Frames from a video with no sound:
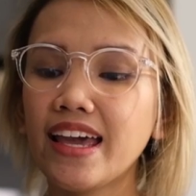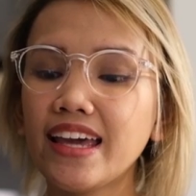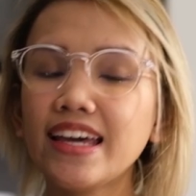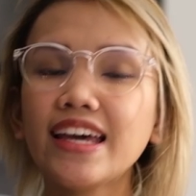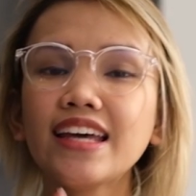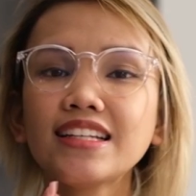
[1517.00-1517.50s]

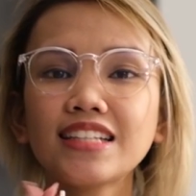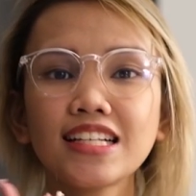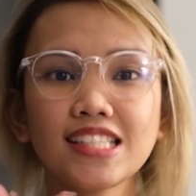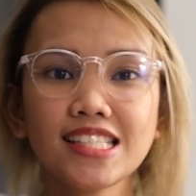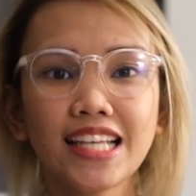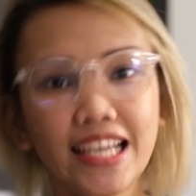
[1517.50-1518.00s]
And
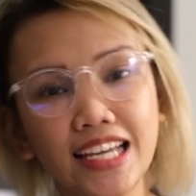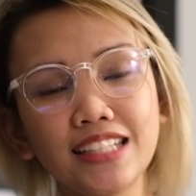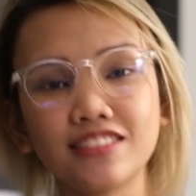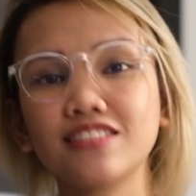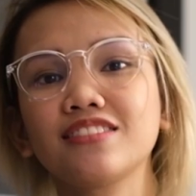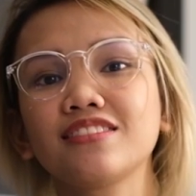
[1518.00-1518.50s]
that's it!
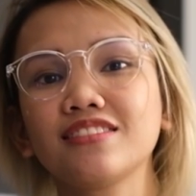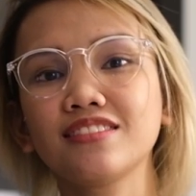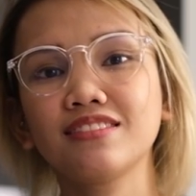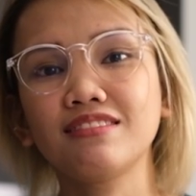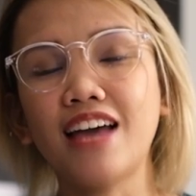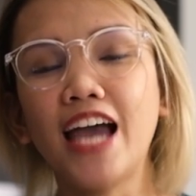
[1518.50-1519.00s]

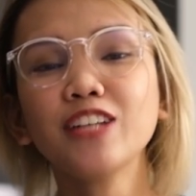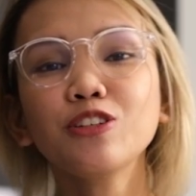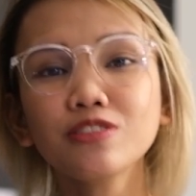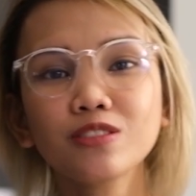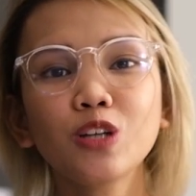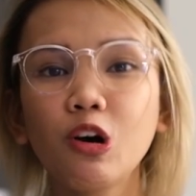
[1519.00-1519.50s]
I
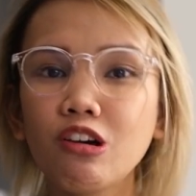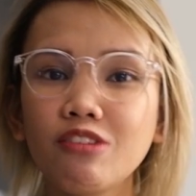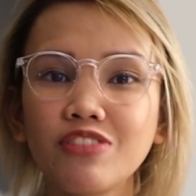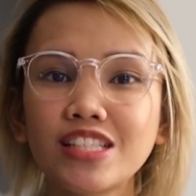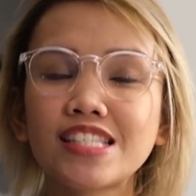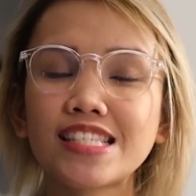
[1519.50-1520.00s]
don't know
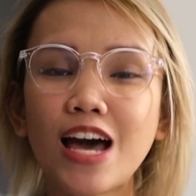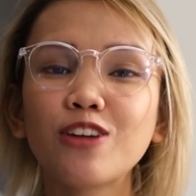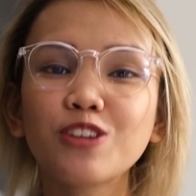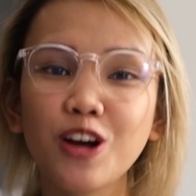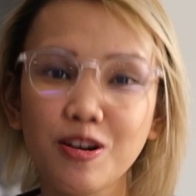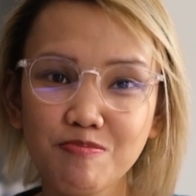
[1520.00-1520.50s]
if it
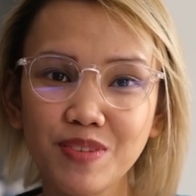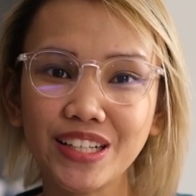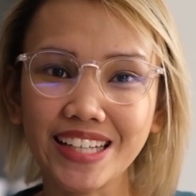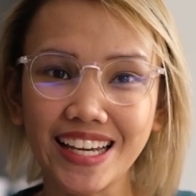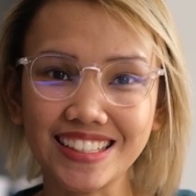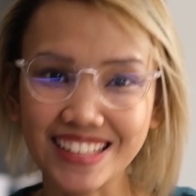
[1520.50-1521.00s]
sounds
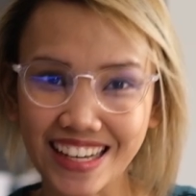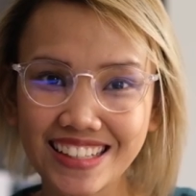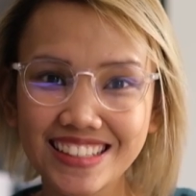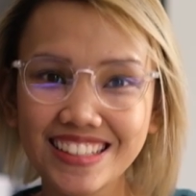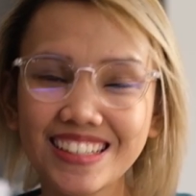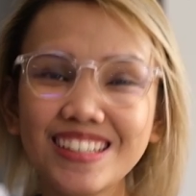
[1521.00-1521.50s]

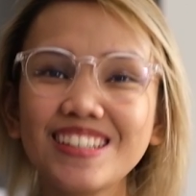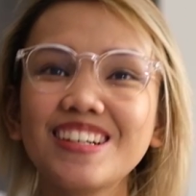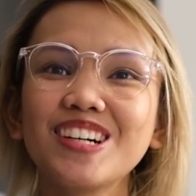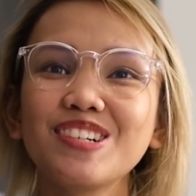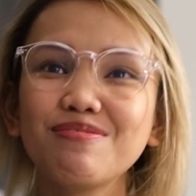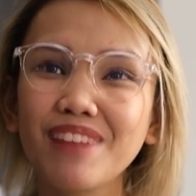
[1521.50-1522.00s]
complicated,
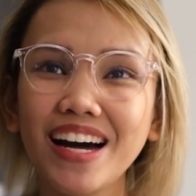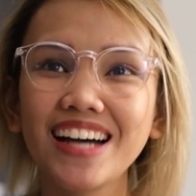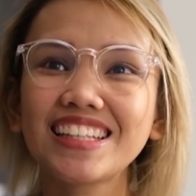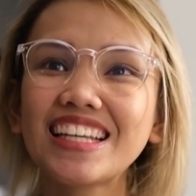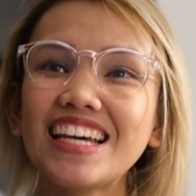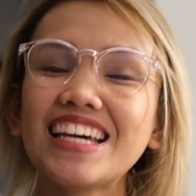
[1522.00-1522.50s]

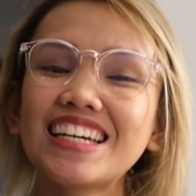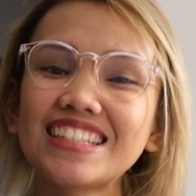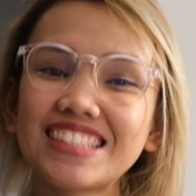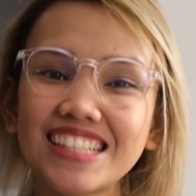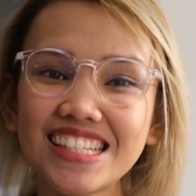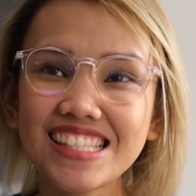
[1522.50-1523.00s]
but
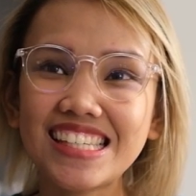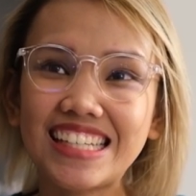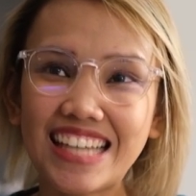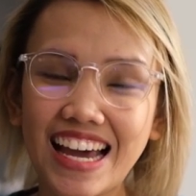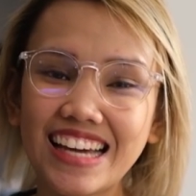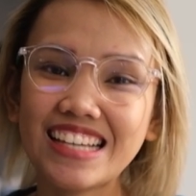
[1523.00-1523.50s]
it's easy,
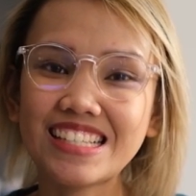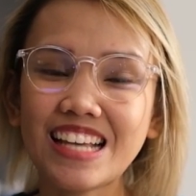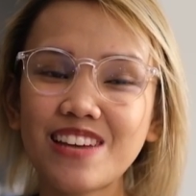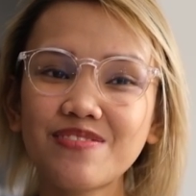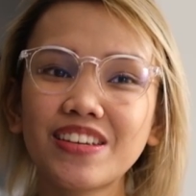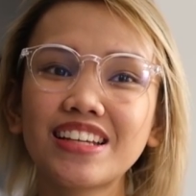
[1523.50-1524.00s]
guys.
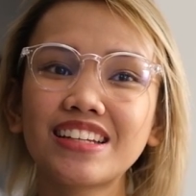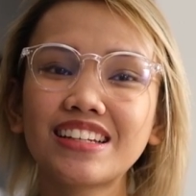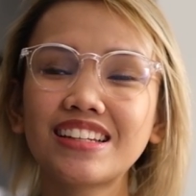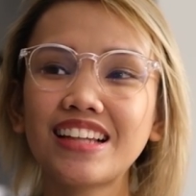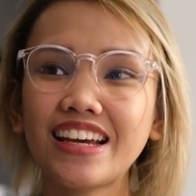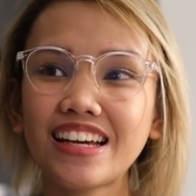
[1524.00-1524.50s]
I
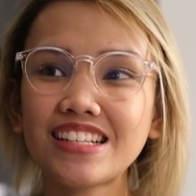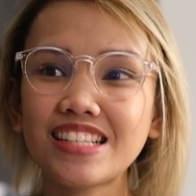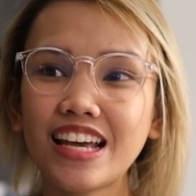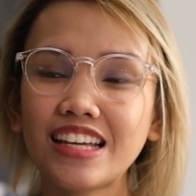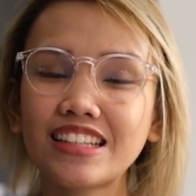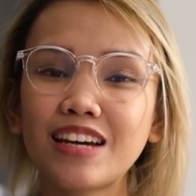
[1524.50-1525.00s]
mean, like I
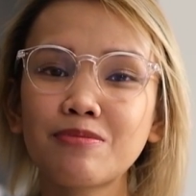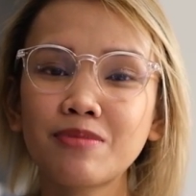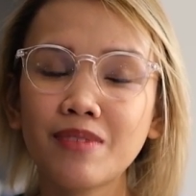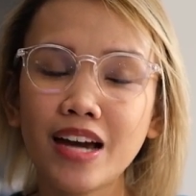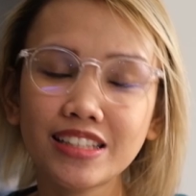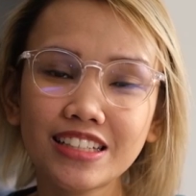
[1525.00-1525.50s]
said,
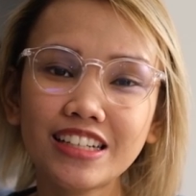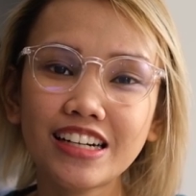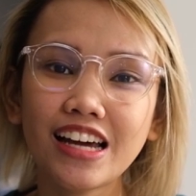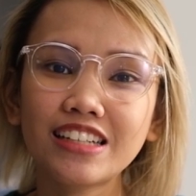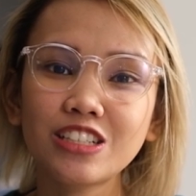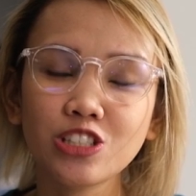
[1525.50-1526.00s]
ang
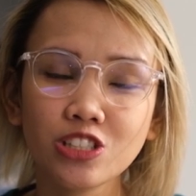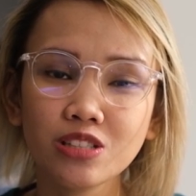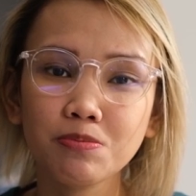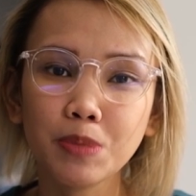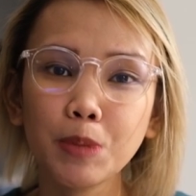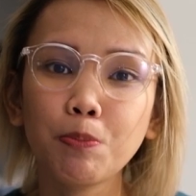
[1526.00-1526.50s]
itinerary
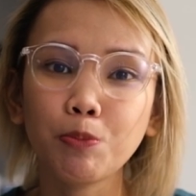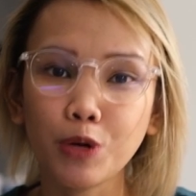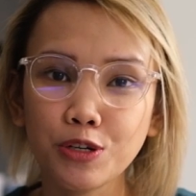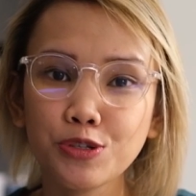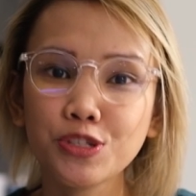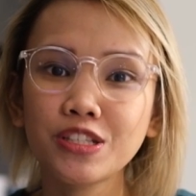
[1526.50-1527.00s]
should be
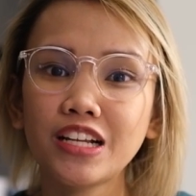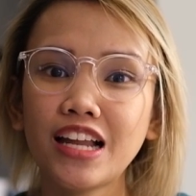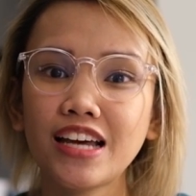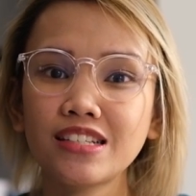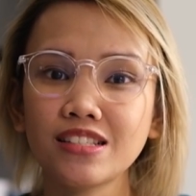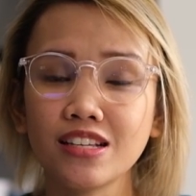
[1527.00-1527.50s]

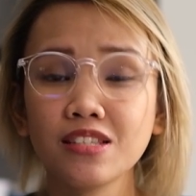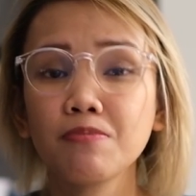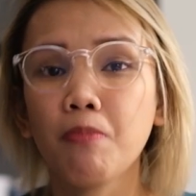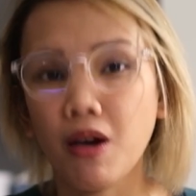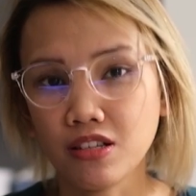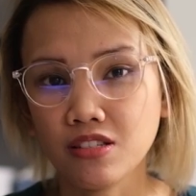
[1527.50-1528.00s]
personalized as
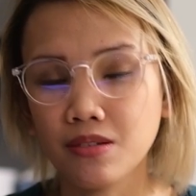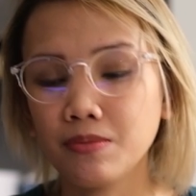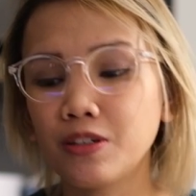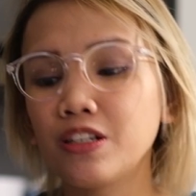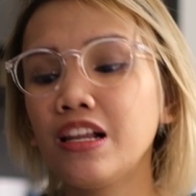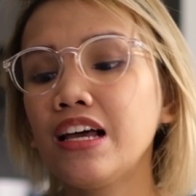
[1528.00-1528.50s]

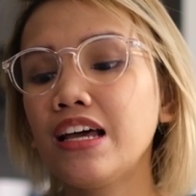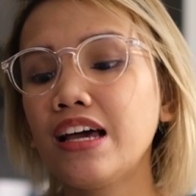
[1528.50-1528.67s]
possible.